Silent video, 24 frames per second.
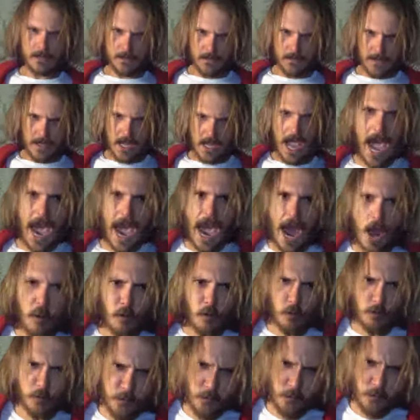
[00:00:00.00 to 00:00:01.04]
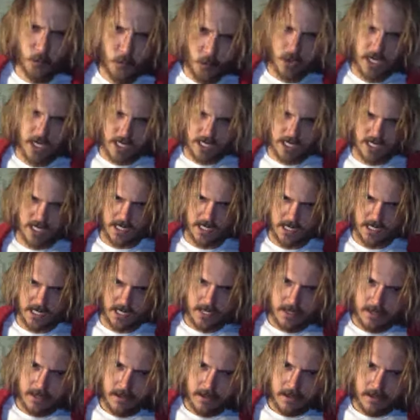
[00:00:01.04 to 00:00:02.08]
How
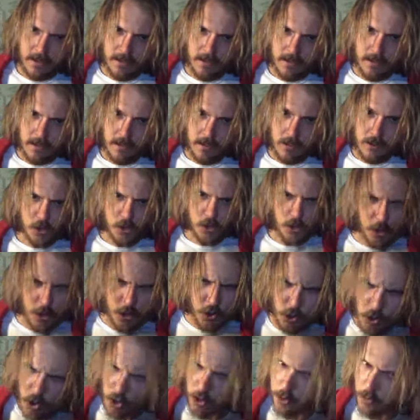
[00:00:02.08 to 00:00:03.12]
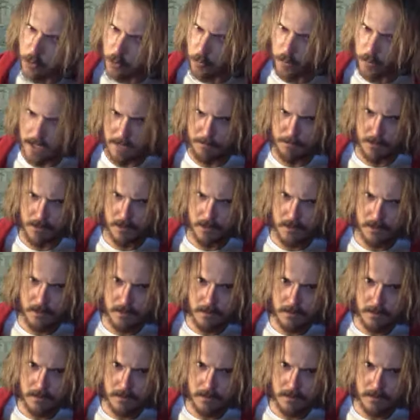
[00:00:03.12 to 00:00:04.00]
free should we be